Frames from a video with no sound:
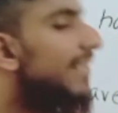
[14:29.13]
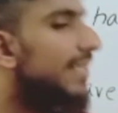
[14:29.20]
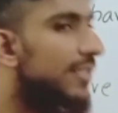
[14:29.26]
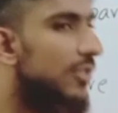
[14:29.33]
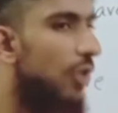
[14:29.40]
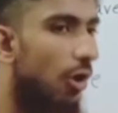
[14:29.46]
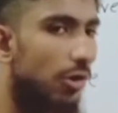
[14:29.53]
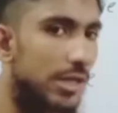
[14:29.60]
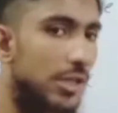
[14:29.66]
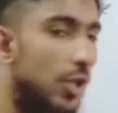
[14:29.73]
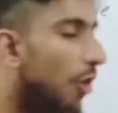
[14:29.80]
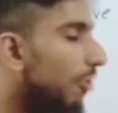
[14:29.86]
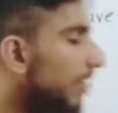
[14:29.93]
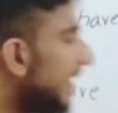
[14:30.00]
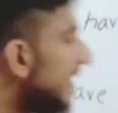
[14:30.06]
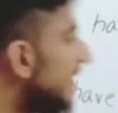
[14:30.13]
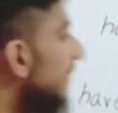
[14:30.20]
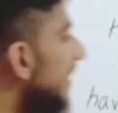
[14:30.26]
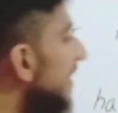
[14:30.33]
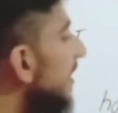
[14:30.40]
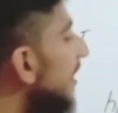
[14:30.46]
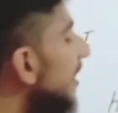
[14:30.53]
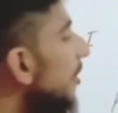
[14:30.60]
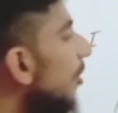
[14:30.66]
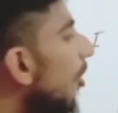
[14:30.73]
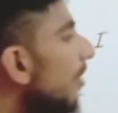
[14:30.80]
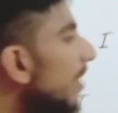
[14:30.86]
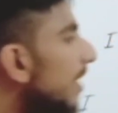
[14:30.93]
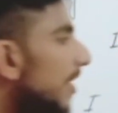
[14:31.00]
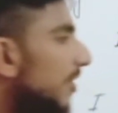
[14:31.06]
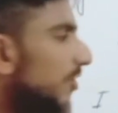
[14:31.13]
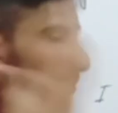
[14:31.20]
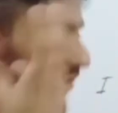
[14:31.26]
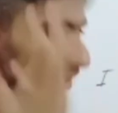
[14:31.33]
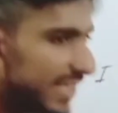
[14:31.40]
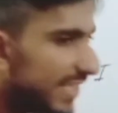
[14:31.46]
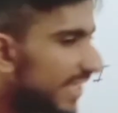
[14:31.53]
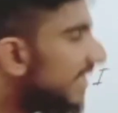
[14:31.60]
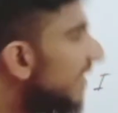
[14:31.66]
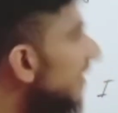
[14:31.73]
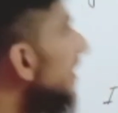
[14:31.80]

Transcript: is not is basically wrong. So this is the